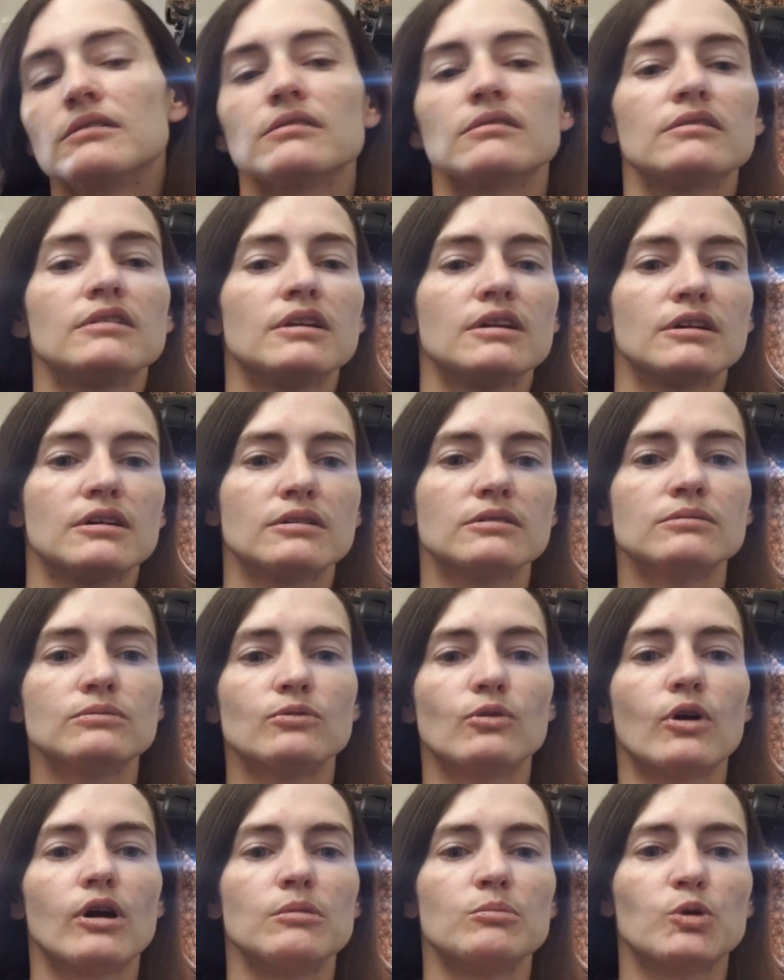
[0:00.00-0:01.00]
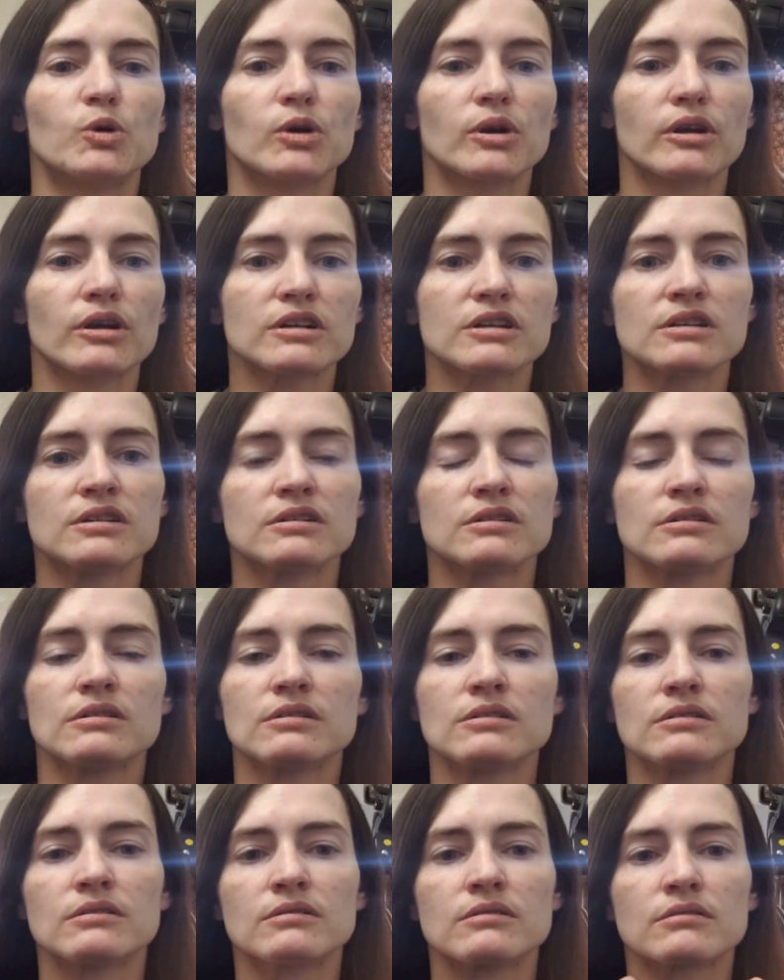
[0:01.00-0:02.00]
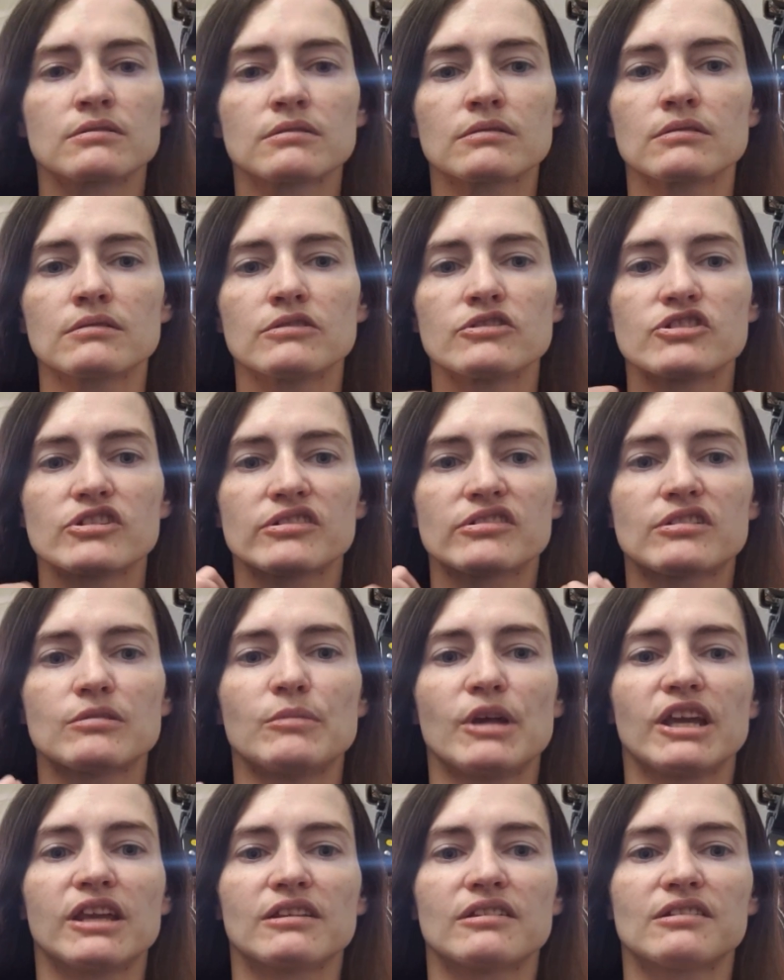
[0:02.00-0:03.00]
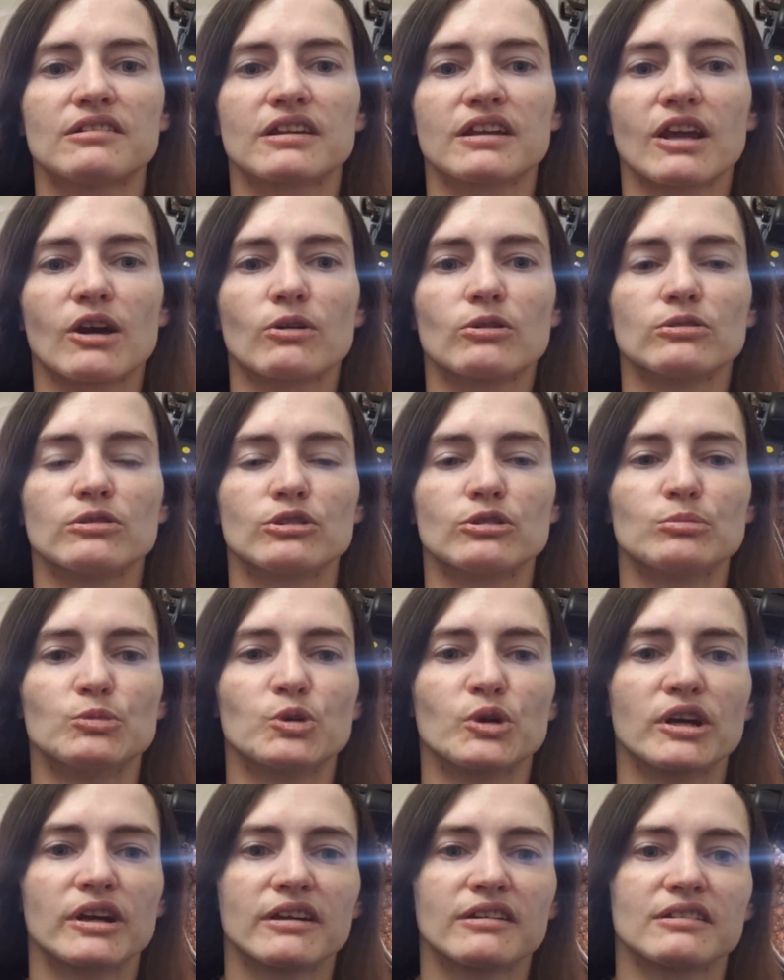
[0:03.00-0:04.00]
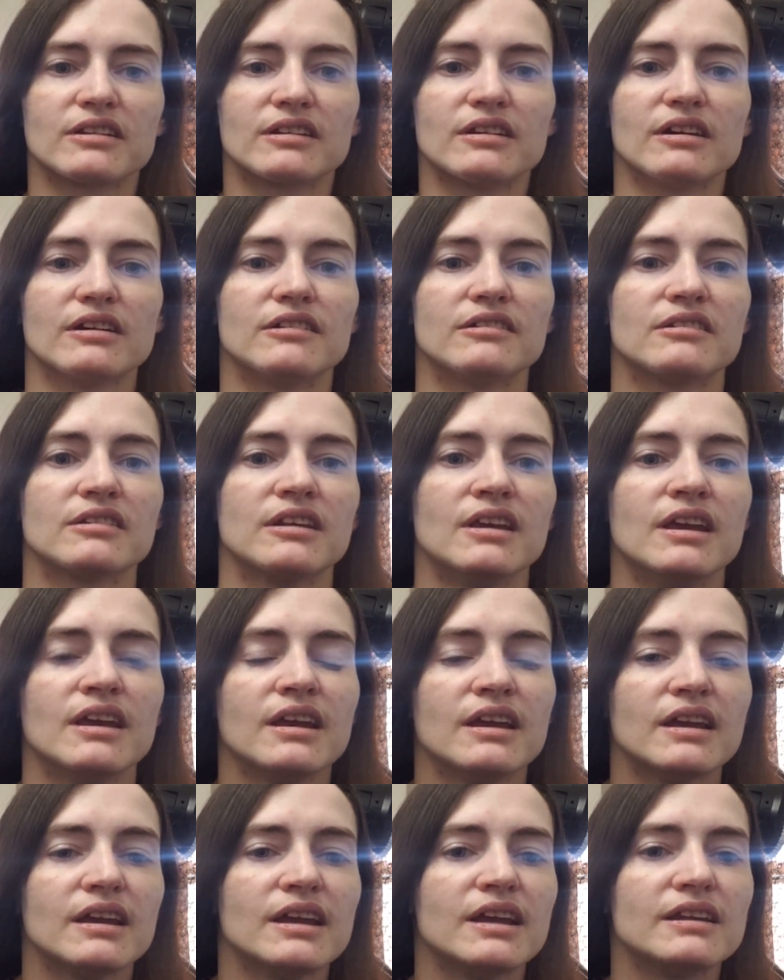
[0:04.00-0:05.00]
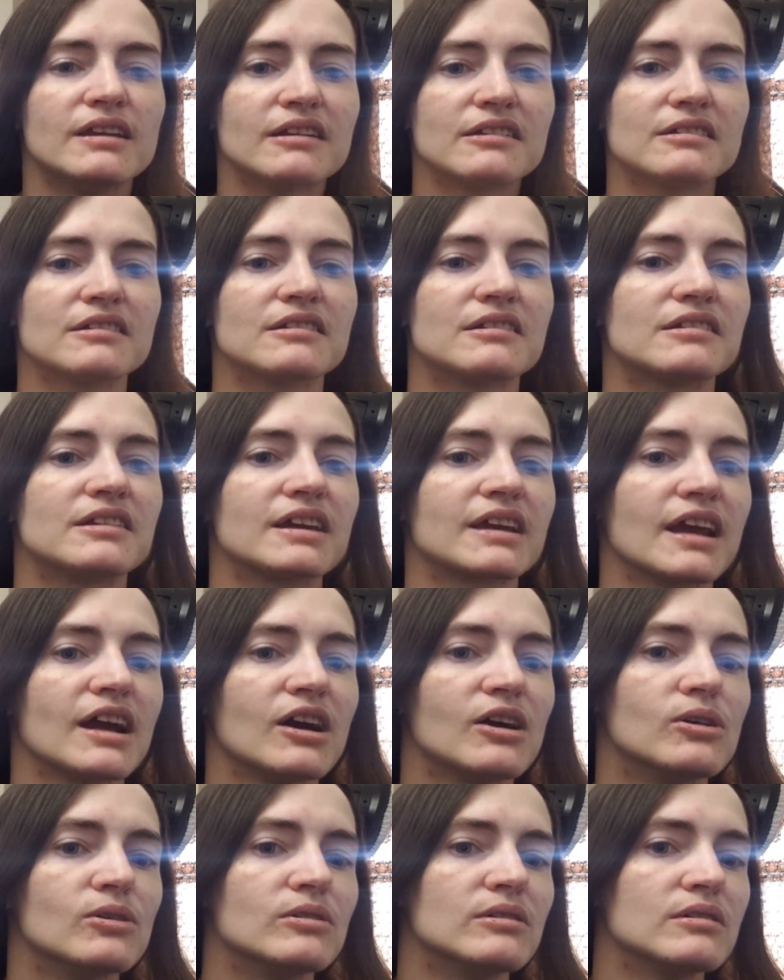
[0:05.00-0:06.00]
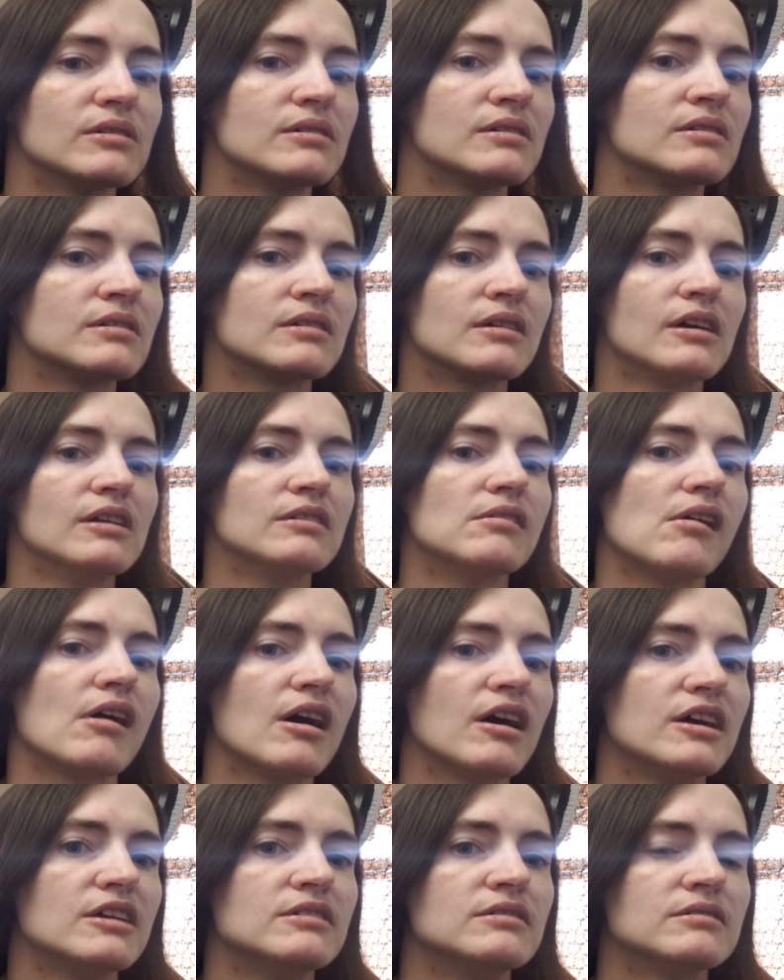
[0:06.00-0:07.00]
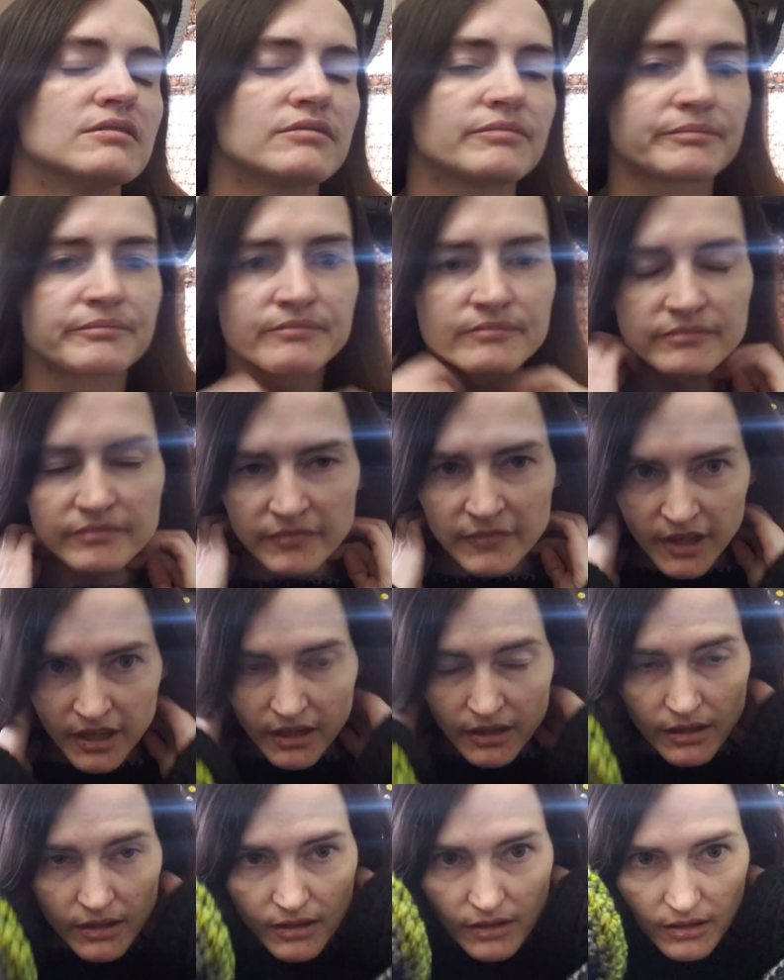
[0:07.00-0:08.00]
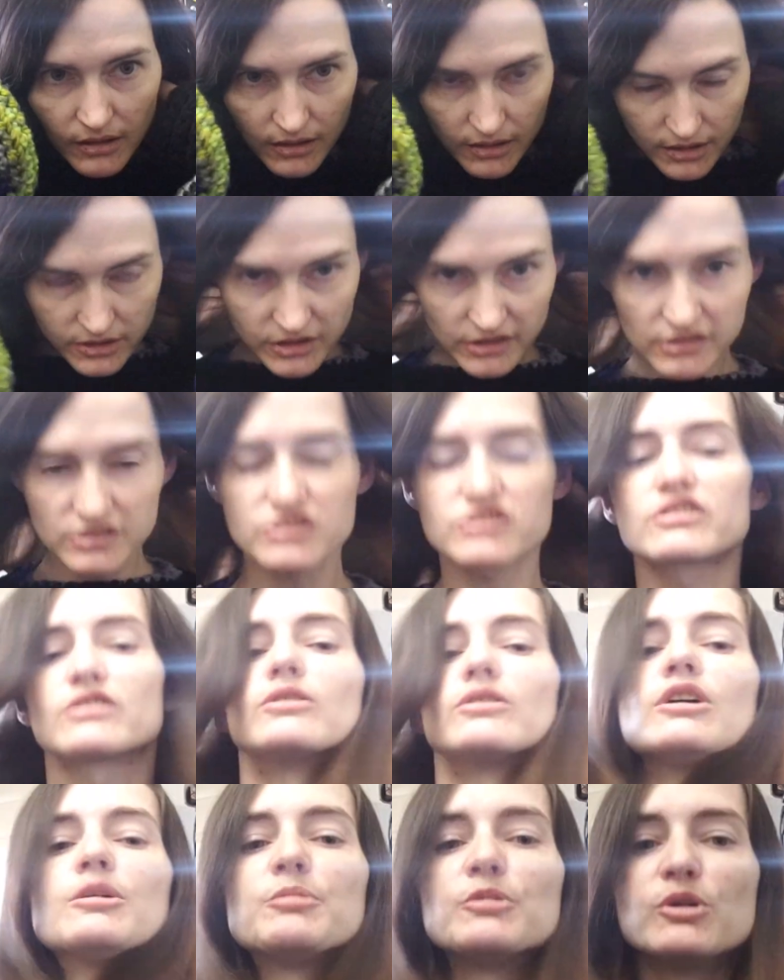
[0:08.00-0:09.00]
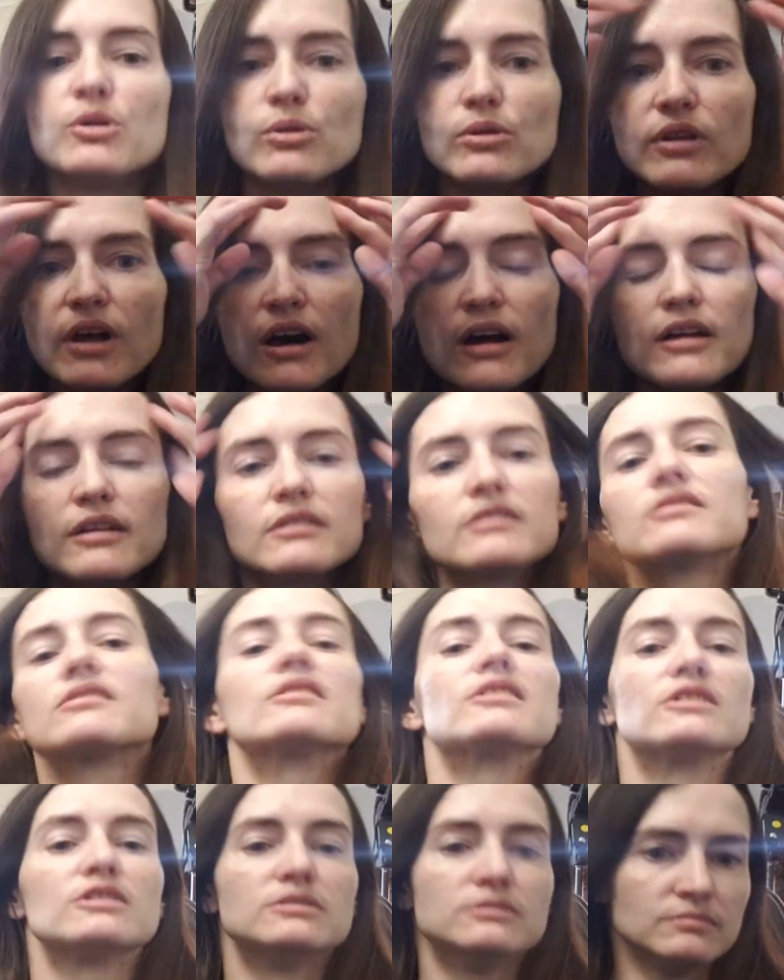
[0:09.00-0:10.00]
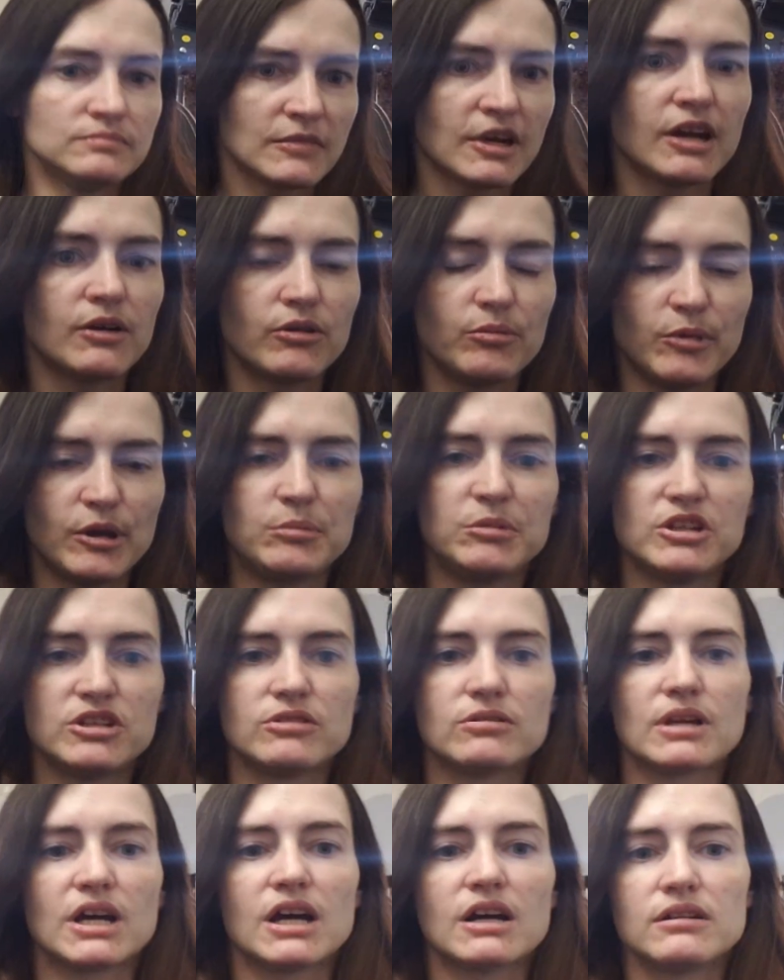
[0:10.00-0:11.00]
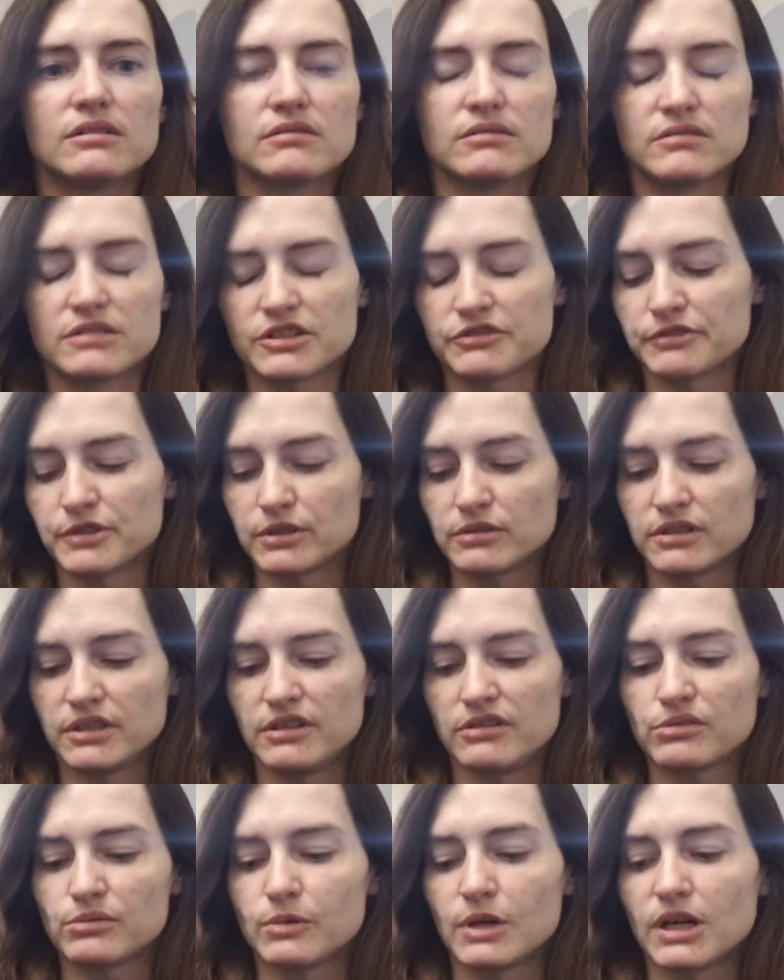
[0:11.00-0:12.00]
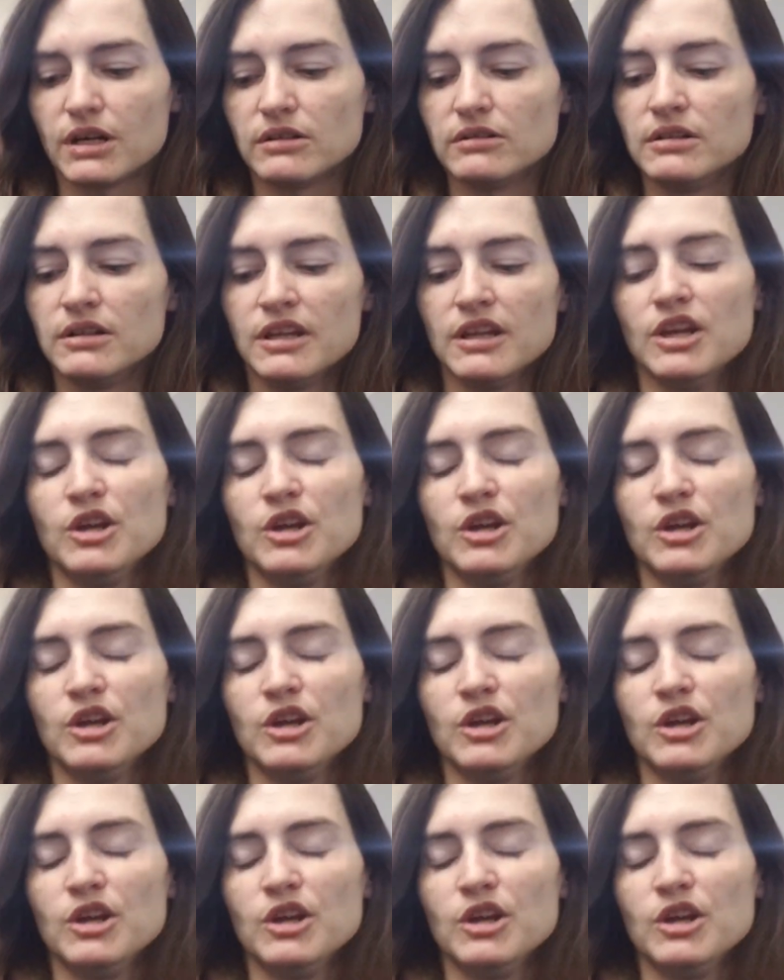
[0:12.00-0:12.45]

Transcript: one more just to make it stick out a little more, because it doesn't stick out a lot. it doesn't show up a whole lot. So I would maybe do that differently as well.